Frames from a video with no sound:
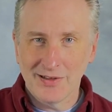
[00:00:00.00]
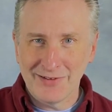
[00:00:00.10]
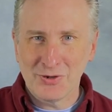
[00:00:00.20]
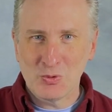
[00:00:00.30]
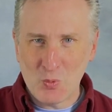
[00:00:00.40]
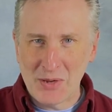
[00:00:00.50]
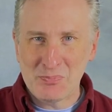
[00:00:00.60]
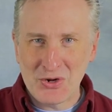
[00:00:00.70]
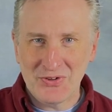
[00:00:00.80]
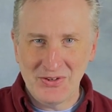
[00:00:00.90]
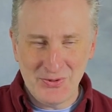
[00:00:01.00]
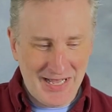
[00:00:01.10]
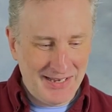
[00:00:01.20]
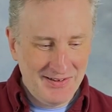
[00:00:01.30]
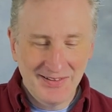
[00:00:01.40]
I've heard one person do
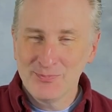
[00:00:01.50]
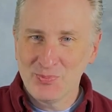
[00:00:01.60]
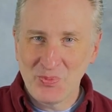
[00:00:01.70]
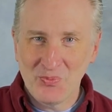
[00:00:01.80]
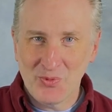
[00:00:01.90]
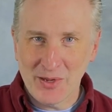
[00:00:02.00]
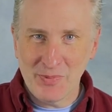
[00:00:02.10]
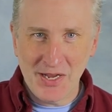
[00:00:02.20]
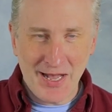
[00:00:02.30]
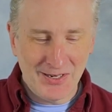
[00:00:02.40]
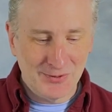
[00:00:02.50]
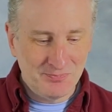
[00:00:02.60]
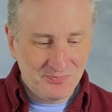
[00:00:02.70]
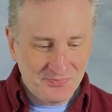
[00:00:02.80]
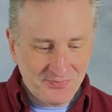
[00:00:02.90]
that, Rick Beato.
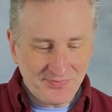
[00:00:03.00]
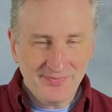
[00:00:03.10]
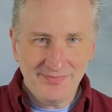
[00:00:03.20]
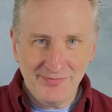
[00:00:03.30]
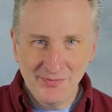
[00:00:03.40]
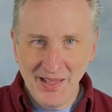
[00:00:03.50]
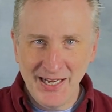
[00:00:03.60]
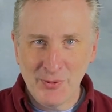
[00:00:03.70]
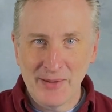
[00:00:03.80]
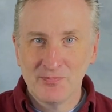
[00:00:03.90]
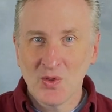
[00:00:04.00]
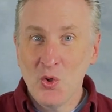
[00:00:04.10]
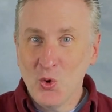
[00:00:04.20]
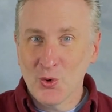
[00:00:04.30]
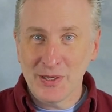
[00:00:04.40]
Anyway,
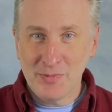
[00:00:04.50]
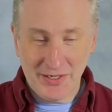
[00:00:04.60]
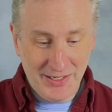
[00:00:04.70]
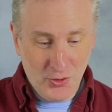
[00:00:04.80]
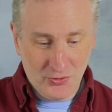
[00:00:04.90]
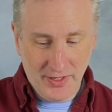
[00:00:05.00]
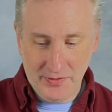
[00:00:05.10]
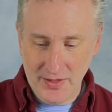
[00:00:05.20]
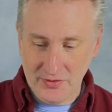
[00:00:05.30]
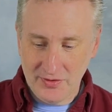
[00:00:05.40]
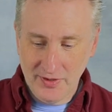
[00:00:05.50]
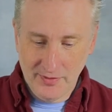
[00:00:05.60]
Organ Monkey goes like this.